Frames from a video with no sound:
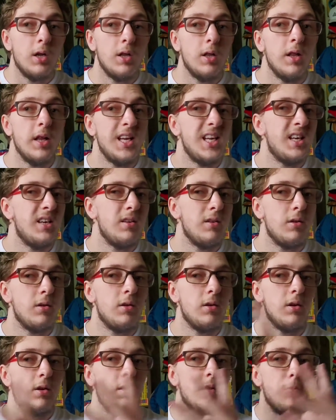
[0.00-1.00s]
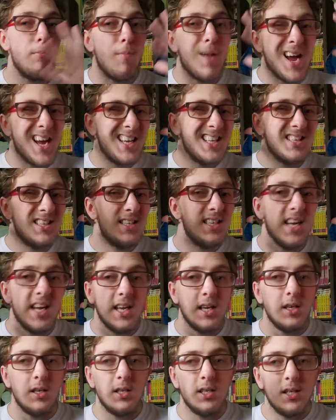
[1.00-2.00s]
like
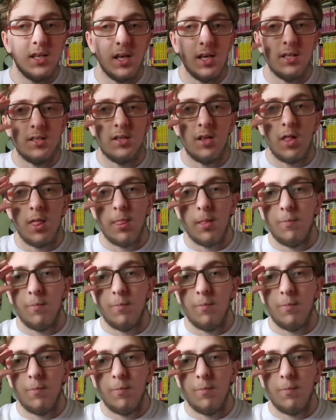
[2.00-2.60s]
mindset because